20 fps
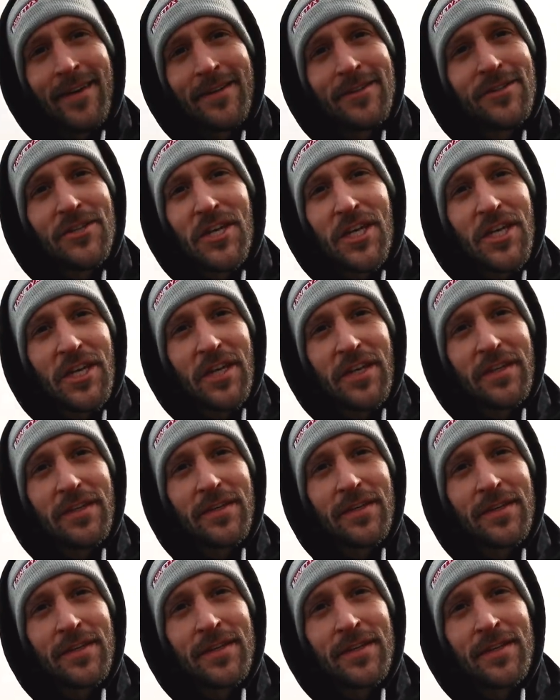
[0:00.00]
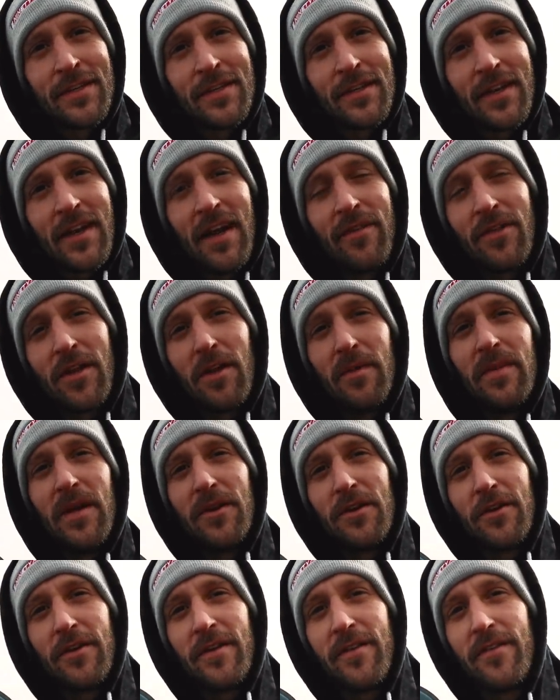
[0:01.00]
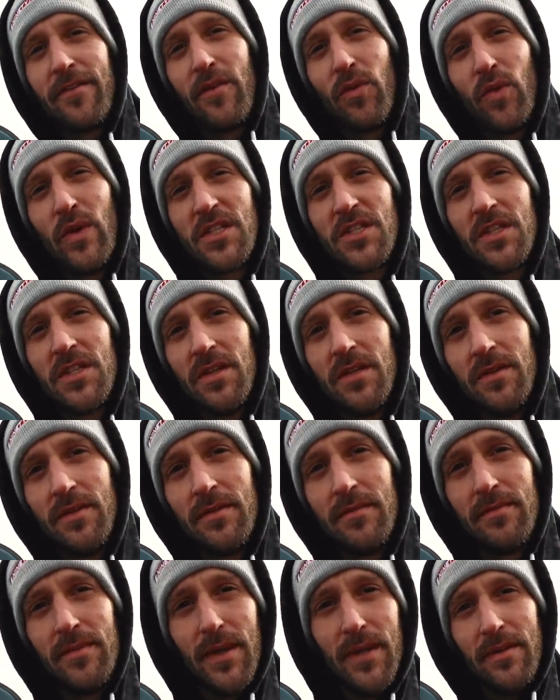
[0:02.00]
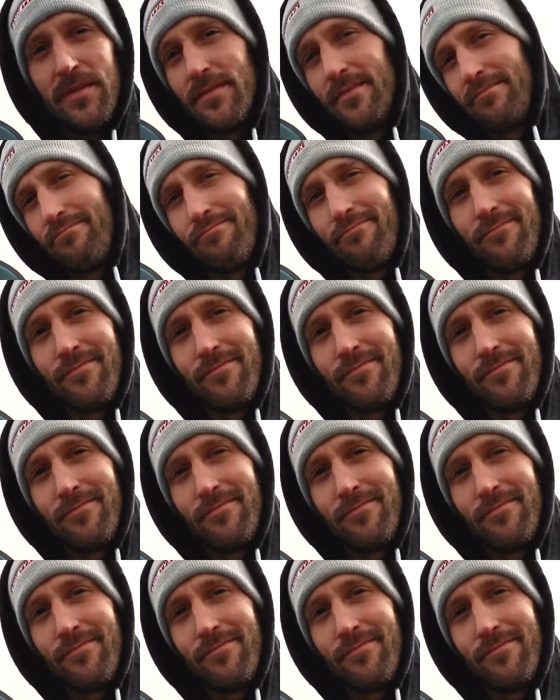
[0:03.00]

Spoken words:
It's genius. You're gonna have a little bit dirty of a windshield, but.